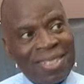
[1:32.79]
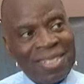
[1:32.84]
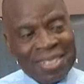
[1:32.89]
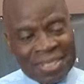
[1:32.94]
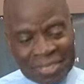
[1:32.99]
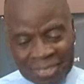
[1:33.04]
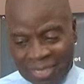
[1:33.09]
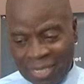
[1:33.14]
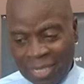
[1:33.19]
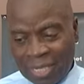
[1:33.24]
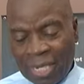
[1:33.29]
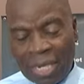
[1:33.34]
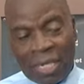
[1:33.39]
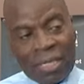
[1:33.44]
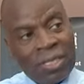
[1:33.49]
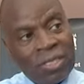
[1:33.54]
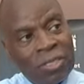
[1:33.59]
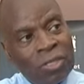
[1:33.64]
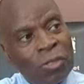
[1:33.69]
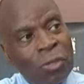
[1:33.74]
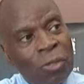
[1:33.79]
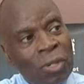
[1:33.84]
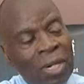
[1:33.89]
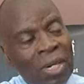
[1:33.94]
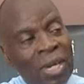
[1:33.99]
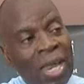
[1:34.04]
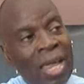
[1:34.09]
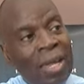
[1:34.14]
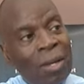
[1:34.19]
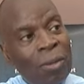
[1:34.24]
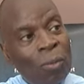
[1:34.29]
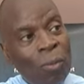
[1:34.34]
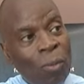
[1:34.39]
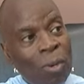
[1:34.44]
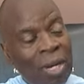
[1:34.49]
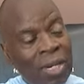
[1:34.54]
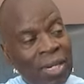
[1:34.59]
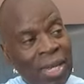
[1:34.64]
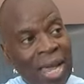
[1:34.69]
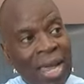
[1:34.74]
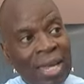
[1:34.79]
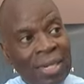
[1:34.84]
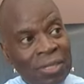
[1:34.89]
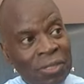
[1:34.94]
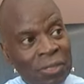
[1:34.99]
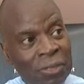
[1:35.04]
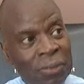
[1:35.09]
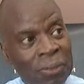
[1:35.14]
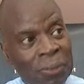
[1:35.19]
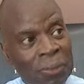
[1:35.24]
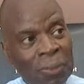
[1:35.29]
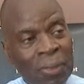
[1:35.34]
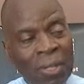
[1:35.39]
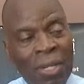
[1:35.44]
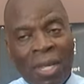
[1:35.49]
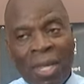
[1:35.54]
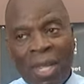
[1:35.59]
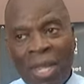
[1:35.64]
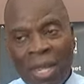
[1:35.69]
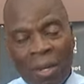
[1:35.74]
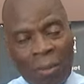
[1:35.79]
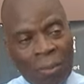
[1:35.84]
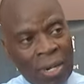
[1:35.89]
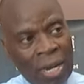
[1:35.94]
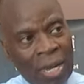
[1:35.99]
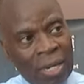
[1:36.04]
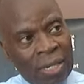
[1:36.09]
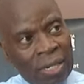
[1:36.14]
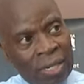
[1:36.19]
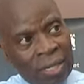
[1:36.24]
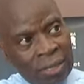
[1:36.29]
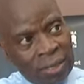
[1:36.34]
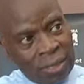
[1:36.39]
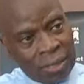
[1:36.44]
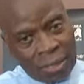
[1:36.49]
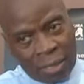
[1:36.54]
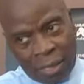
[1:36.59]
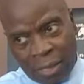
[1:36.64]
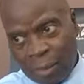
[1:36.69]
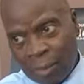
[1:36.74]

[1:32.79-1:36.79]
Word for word: You see, they sort of like what I do and what I can,